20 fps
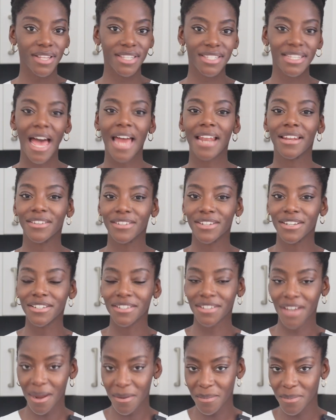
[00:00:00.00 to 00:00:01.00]
salad
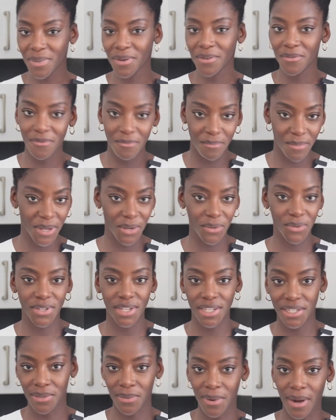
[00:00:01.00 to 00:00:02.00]
type meals
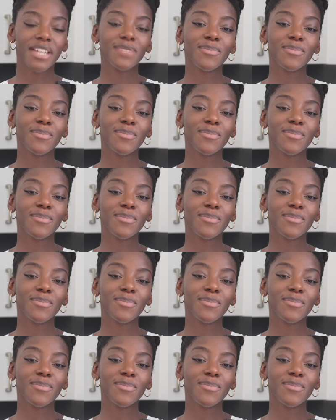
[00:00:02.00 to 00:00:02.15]
as well.